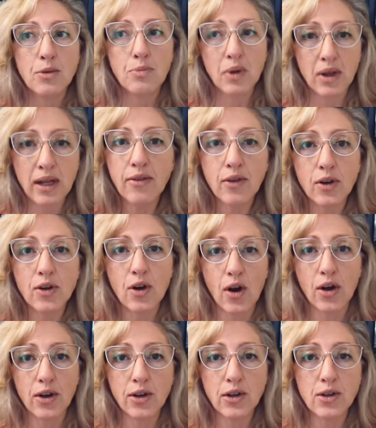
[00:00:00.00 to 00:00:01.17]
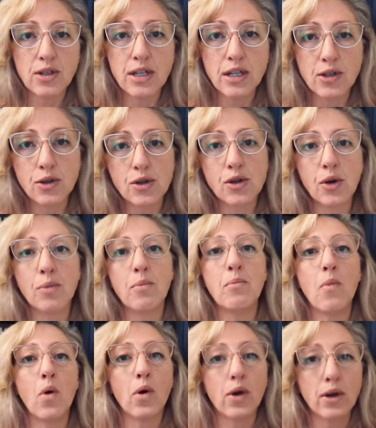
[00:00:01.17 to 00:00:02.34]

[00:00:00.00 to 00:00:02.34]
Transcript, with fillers: believe it or not, your teachers are more